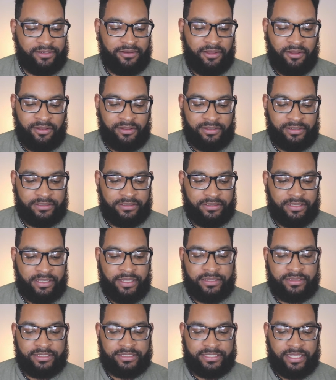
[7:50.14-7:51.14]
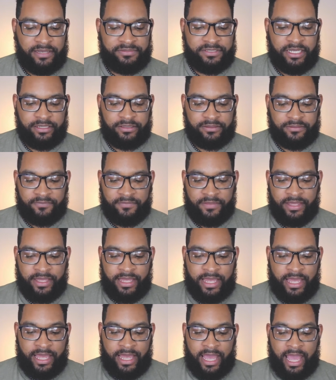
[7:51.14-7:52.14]
on the subject.
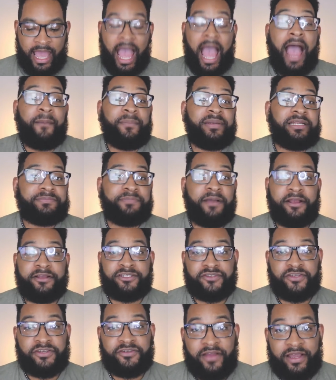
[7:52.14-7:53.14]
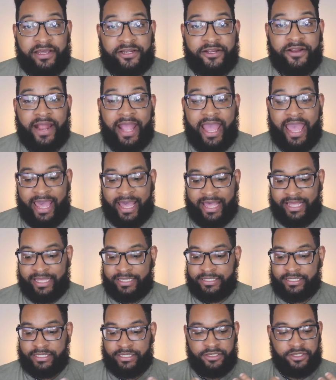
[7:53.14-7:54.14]
I'm an aspiring screenwriter,
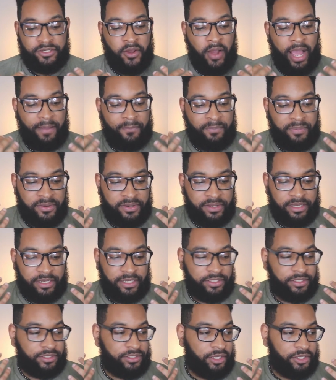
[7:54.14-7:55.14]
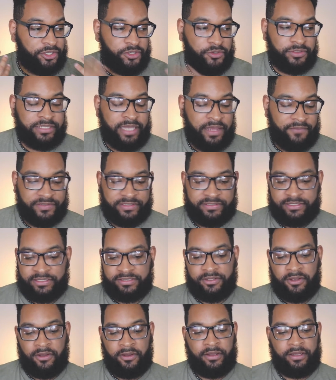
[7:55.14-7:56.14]
and I put a huge
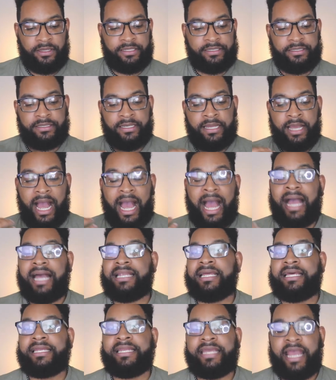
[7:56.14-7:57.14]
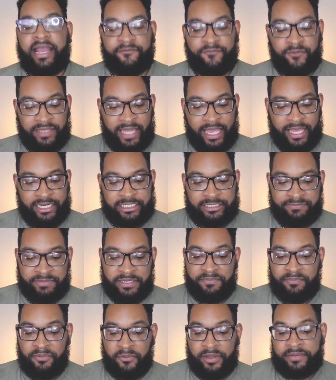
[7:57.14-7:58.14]
emphasis on highlighting Afro-Latinx
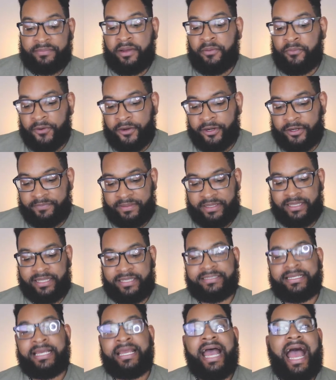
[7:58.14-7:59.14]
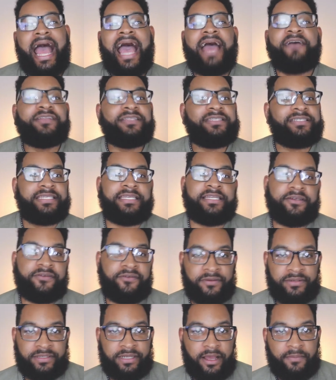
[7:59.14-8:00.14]
people in my work because I haven't seen it
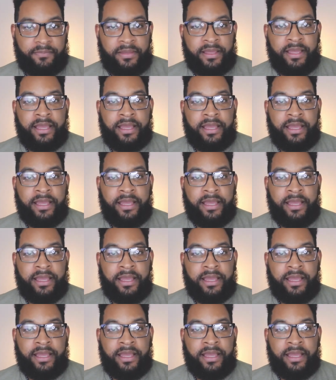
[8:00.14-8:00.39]
growing up.